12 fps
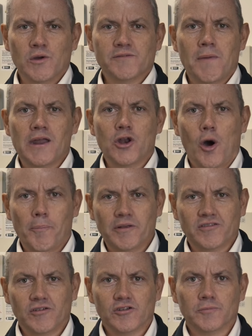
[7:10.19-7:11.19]
which may not
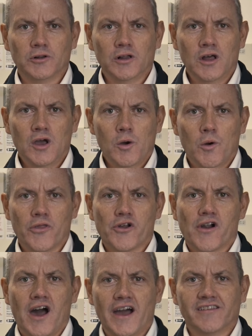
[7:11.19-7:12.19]
be suitable where
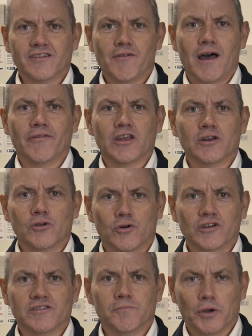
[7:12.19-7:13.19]
there are high surrounding
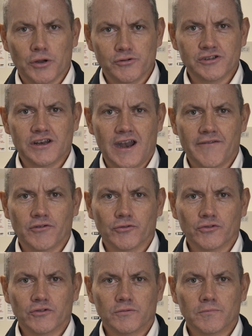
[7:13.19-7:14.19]
noise and pollution
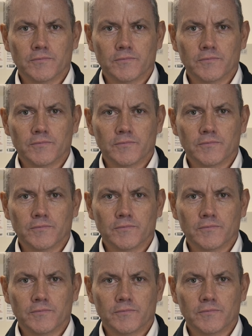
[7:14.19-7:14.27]
levels.